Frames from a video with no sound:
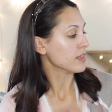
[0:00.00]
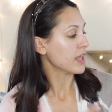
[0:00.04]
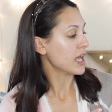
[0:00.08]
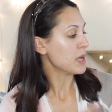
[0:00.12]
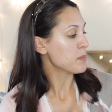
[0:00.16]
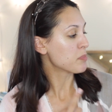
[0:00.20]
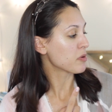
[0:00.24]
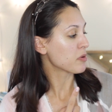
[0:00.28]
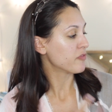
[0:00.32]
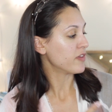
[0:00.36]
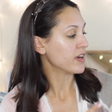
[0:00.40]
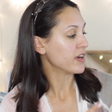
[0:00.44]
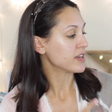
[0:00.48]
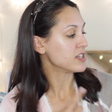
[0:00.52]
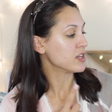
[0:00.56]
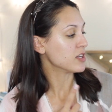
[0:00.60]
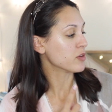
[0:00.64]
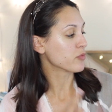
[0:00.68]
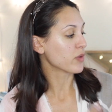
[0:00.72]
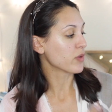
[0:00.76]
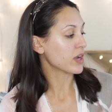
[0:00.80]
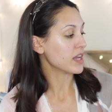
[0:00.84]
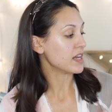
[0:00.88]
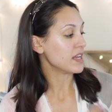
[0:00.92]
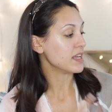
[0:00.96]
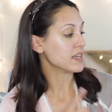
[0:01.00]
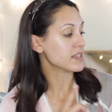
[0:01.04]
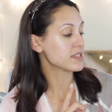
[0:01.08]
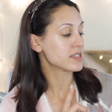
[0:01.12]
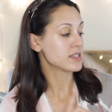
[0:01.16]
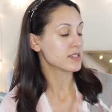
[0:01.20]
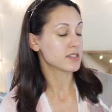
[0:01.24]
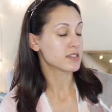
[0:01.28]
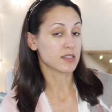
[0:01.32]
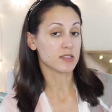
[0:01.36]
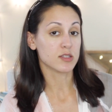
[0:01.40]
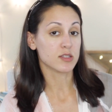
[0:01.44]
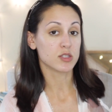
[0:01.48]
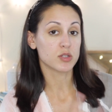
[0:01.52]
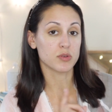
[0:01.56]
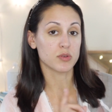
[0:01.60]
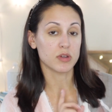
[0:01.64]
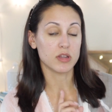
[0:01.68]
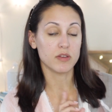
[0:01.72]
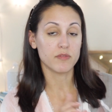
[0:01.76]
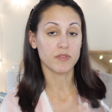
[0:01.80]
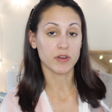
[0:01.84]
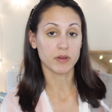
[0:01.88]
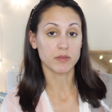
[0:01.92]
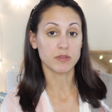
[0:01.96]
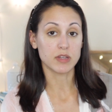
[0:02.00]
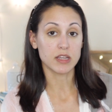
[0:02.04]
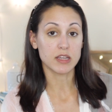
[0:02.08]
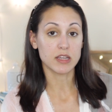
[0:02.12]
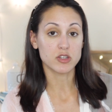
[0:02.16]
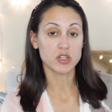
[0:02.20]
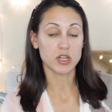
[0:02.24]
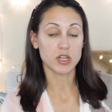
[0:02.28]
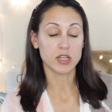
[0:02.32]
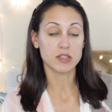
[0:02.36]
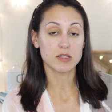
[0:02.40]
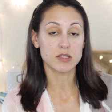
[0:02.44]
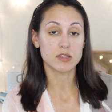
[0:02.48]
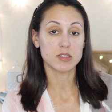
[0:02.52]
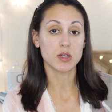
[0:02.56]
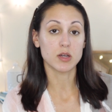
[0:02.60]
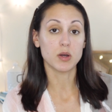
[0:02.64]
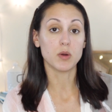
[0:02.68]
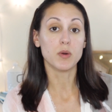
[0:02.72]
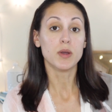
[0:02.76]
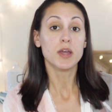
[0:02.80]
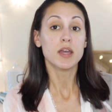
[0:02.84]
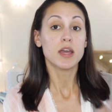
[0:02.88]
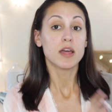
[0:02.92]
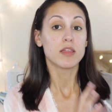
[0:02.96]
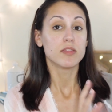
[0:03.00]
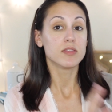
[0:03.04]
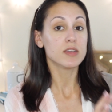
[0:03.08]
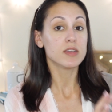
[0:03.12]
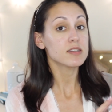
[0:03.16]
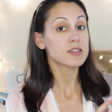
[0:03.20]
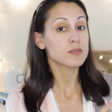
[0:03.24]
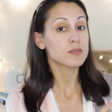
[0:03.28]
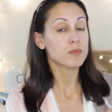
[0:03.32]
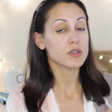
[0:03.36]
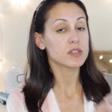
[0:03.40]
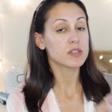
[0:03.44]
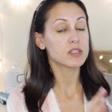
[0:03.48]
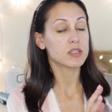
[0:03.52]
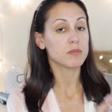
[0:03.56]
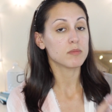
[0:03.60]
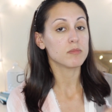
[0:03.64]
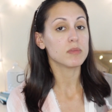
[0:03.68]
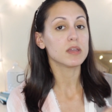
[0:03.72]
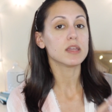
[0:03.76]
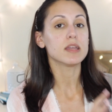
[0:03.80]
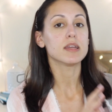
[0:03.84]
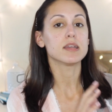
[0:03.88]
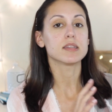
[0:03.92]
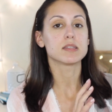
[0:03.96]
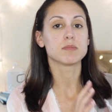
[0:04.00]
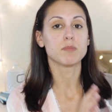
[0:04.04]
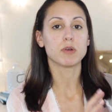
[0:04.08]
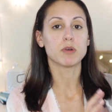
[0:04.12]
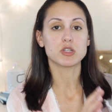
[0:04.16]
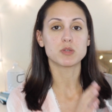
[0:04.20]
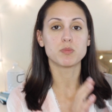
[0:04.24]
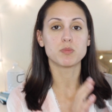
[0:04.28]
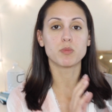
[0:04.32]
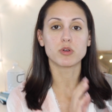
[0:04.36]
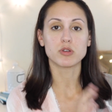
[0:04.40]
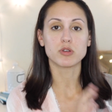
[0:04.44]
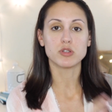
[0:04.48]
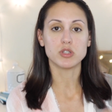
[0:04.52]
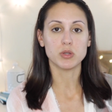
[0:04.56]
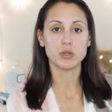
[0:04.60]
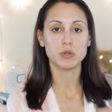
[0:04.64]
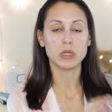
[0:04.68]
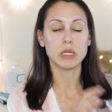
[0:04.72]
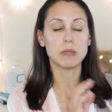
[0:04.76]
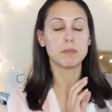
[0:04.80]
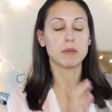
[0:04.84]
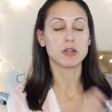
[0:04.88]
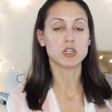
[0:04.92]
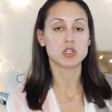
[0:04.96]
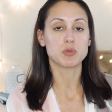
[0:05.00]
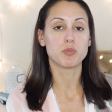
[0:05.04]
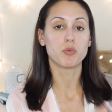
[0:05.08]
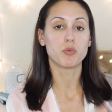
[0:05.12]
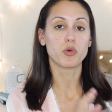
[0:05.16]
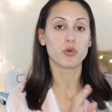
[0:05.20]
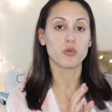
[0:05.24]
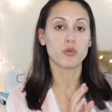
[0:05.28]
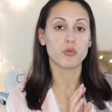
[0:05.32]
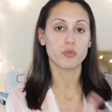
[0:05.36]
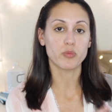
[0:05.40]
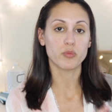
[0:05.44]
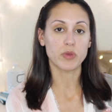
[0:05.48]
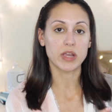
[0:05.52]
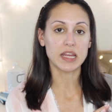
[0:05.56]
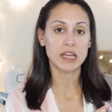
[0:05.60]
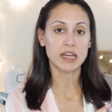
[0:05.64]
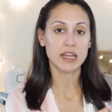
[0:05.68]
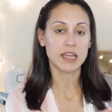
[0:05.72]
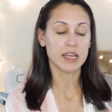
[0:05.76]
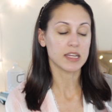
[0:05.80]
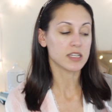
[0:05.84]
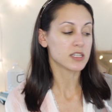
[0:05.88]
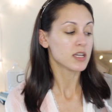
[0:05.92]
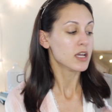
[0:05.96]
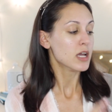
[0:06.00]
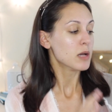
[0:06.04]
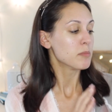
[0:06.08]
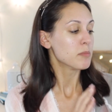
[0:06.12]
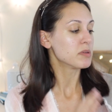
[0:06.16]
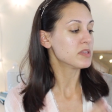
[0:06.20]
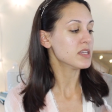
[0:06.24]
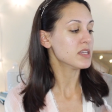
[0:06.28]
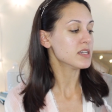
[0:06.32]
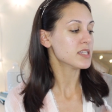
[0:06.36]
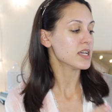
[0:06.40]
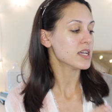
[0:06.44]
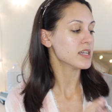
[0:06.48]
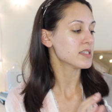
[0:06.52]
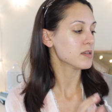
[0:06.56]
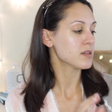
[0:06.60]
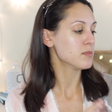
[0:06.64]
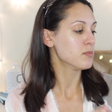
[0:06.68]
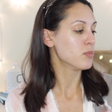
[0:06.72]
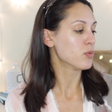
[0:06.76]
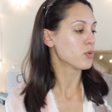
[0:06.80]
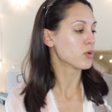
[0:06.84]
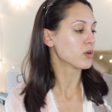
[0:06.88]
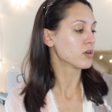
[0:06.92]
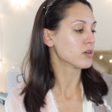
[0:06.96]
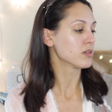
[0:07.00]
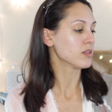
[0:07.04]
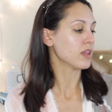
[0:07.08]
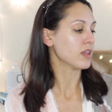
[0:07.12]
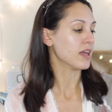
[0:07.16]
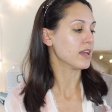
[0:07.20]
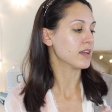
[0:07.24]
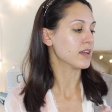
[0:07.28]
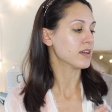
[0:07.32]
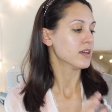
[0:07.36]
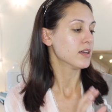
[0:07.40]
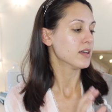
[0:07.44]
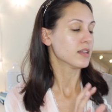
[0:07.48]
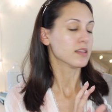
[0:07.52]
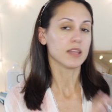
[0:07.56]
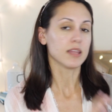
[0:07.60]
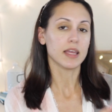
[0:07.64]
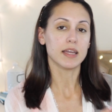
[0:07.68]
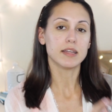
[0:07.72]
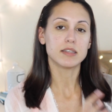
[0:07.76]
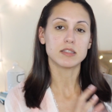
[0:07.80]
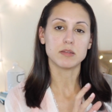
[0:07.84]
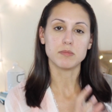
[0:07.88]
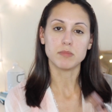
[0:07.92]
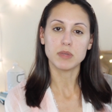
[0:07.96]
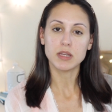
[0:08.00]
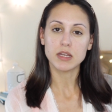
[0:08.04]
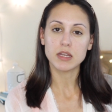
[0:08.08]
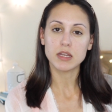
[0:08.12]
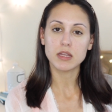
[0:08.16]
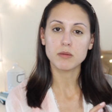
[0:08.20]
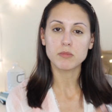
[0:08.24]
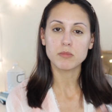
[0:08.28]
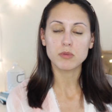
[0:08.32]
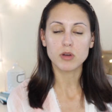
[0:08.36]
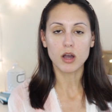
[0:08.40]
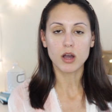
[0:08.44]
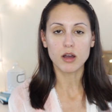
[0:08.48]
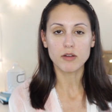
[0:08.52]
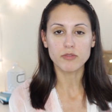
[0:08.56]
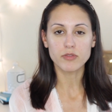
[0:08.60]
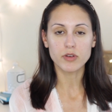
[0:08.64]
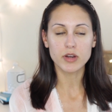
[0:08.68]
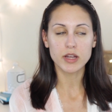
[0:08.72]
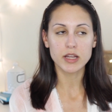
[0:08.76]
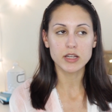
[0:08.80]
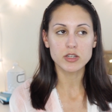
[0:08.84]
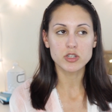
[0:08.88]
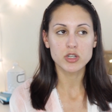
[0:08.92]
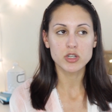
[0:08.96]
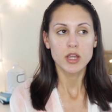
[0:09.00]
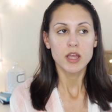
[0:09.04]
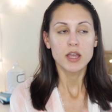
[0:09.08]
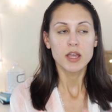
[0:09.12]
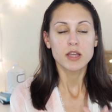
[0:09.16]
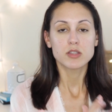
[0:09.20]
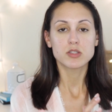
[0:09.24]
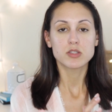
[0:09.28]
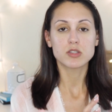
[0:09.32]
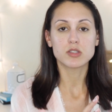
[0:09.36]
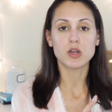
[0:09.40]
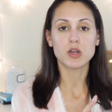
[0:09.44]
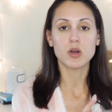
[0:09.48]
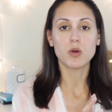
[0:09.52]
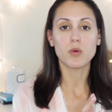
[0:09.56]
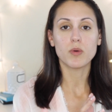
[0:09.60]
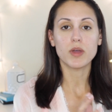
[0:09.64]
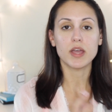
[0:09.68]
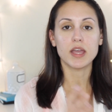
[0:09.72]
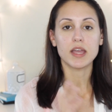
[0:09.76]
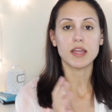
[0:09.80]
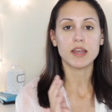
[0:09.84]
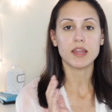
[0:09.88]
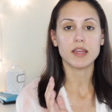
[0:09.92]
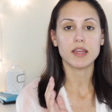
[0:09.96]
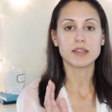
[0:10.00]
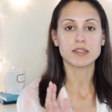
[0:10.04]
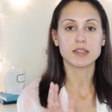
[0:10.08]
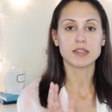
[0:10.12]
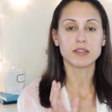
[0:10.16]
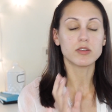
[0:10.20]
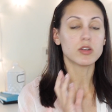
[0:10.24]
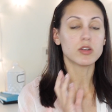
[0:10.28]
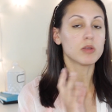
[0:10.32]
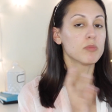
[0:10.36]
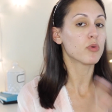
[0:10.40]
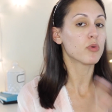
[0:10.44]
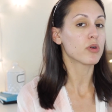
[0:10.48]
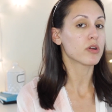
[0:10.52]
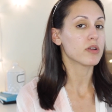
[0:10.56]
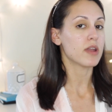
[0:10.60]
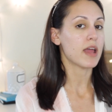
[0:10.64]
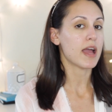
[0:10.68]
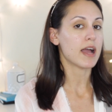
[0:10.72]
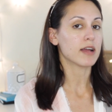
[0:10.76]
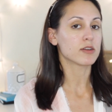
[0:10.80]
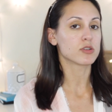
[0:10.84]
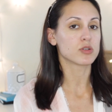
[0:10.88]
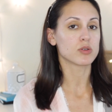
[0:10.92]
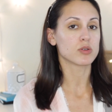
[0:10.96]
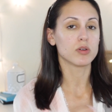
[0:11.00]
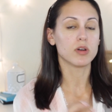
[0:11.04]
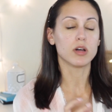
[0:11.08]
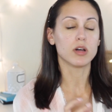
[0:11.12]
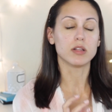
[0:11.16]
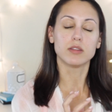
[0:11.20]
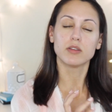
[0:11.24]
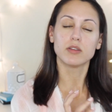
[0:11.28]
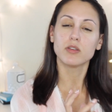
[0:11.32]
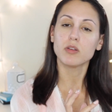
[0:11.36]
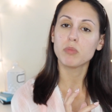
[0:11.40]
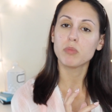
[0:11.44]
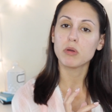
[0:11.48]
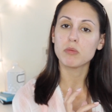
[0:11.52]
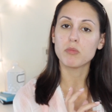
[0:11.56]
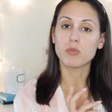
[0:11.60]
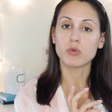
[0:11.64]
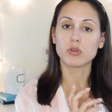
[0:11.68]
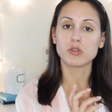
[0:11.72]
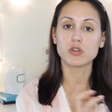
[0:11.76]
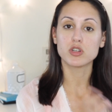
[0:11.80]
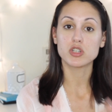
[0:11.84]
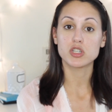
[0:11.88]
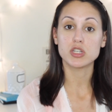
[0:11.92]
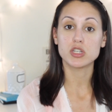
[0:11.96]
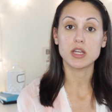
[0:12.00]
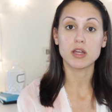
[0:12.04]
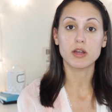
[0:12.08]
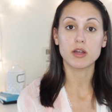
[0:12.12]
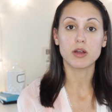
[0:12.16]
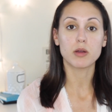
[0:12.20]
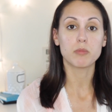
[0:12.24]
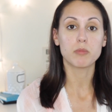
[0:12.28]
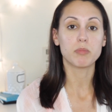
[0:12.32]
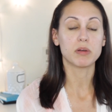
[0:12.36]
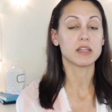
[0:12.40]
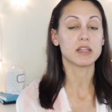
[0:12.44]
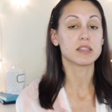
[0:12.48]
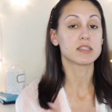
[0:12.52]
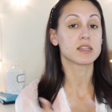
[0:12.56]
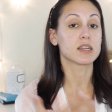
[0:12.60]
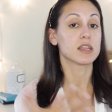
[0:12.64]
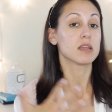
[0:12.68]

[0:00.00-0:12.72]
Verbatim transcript: Light Perfecting Radiance Sunscreen Foundation. So this one to me is much more dewy, much more radiant, but this has a more like light to medium coverage, so it is a little more natural, a little bit more sheer, but it's